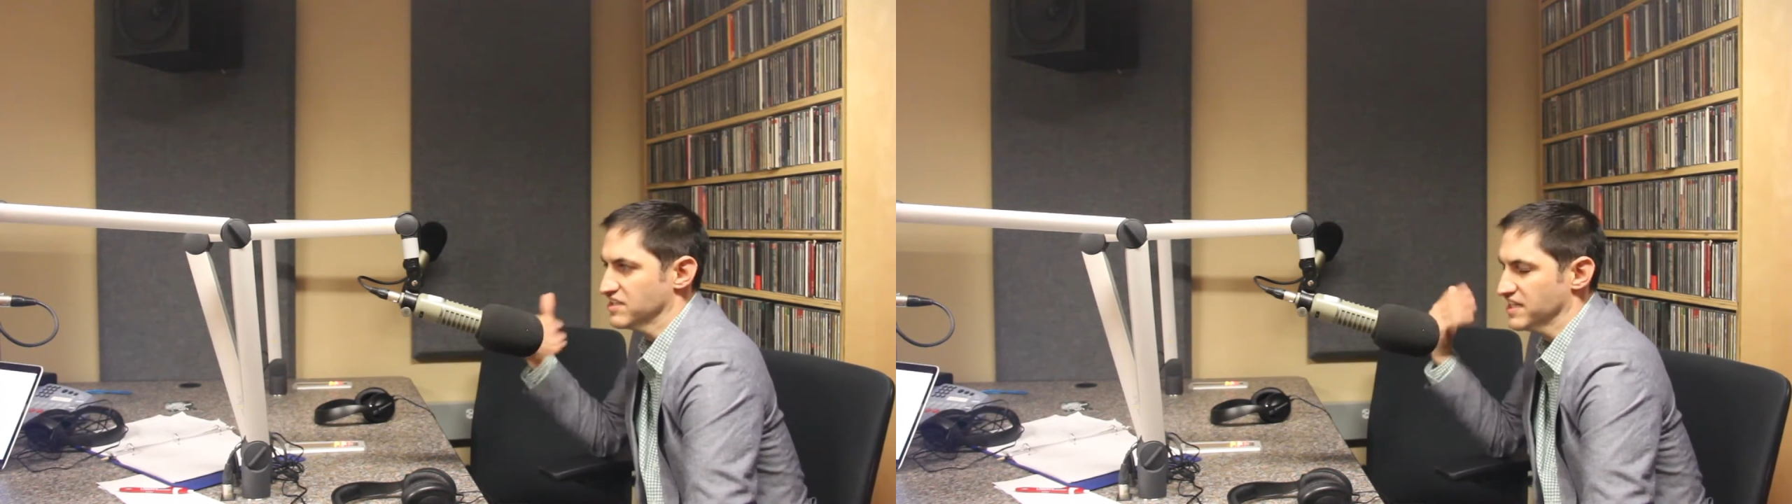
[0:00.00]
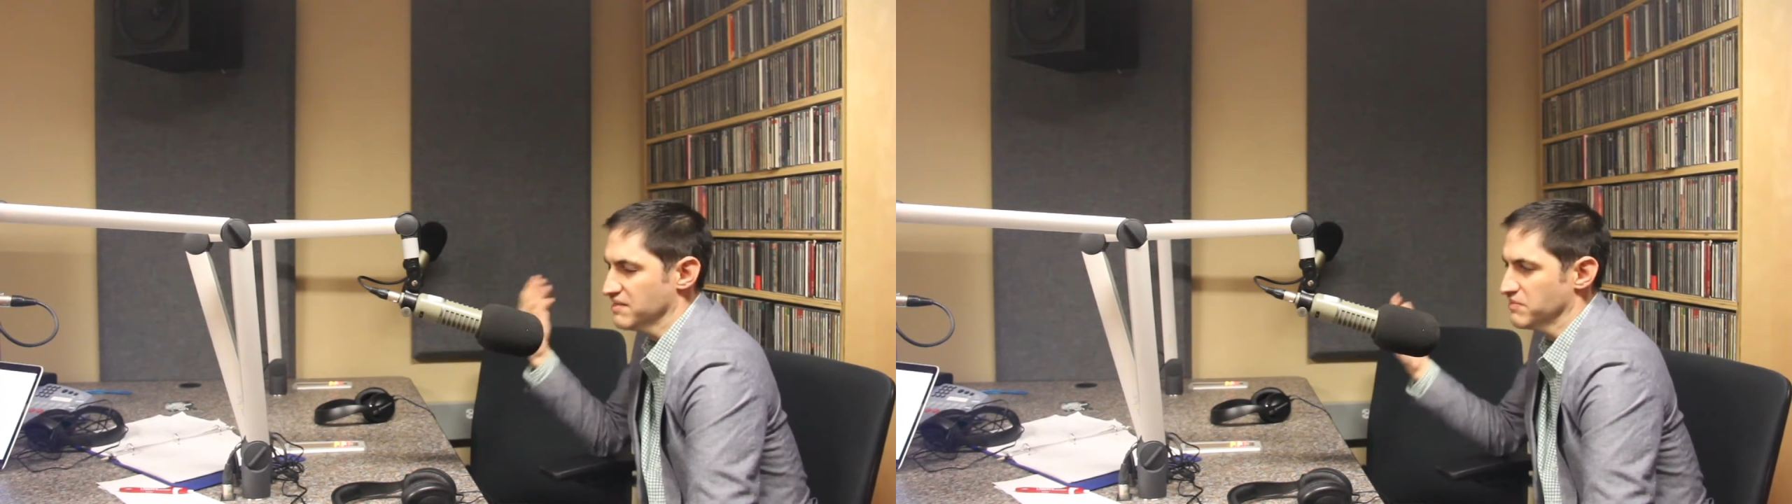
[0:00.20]

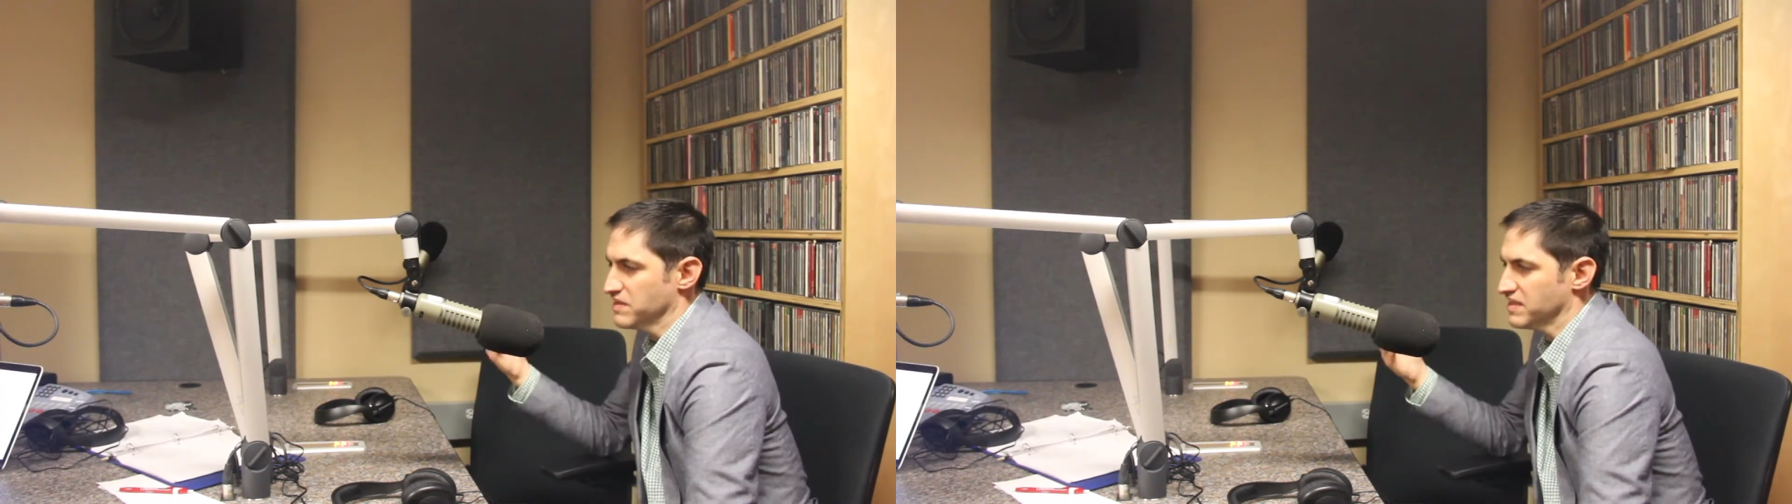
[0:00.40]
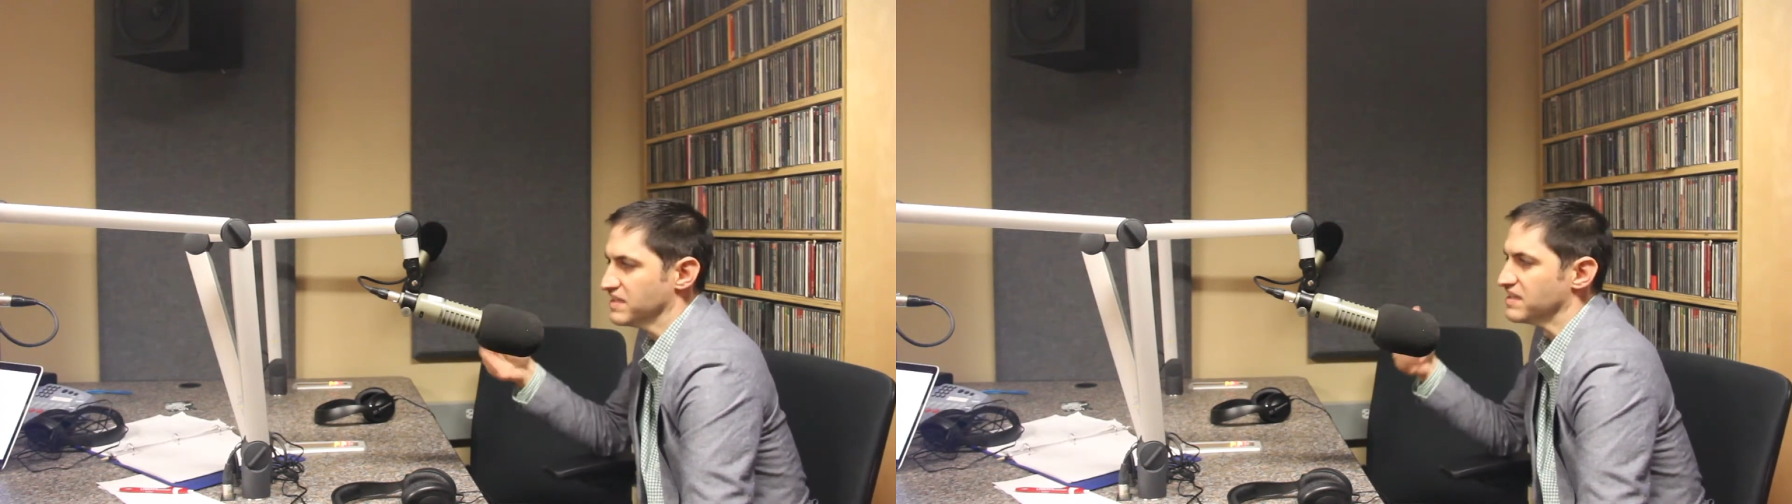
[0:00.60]
to get me
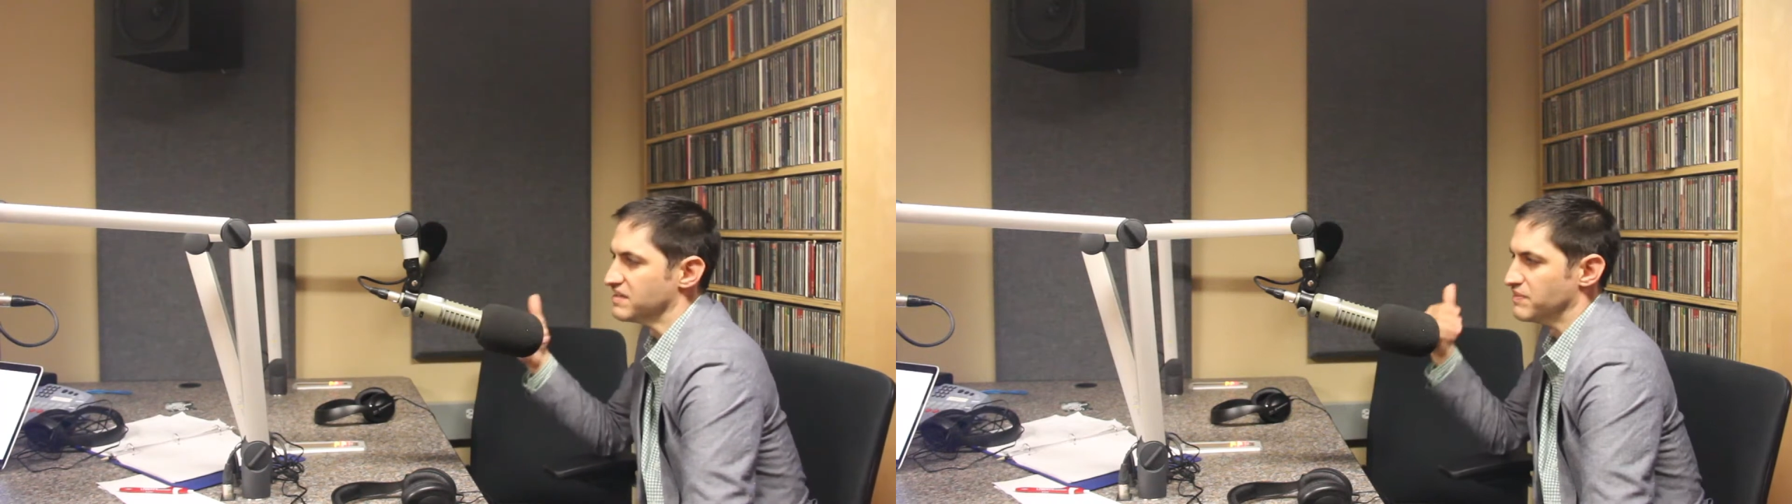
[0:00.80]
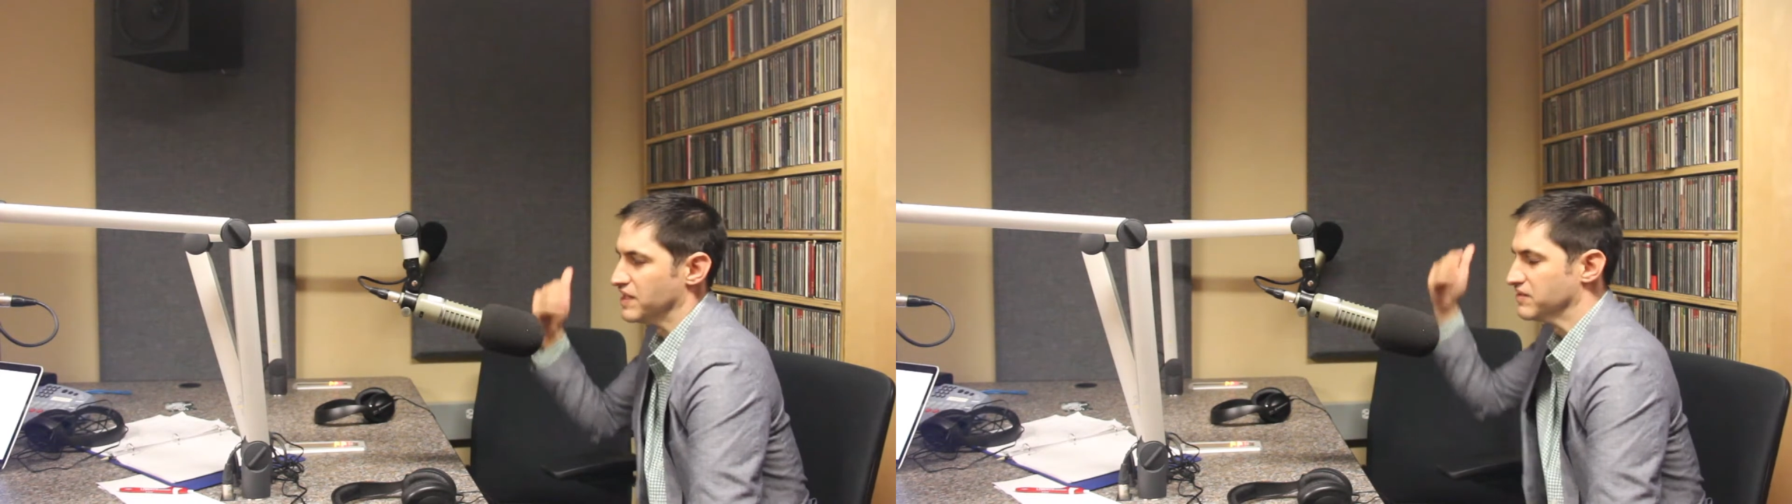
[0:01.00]
thinking
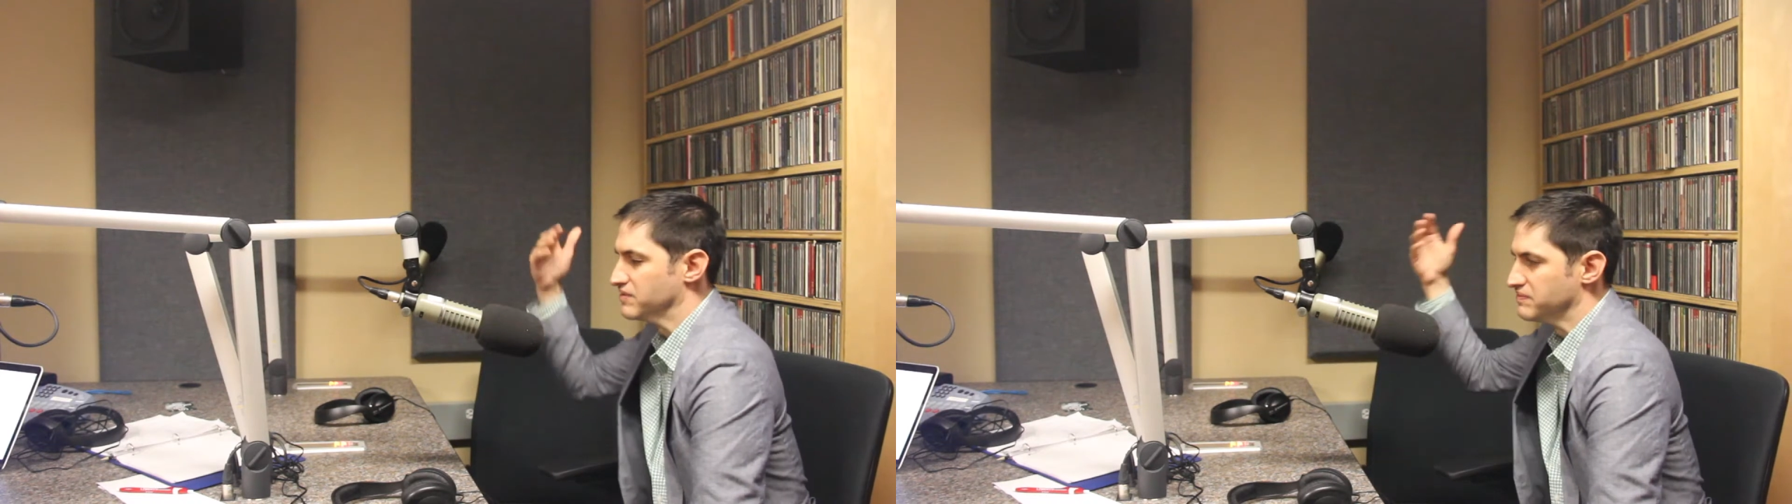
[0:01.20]
about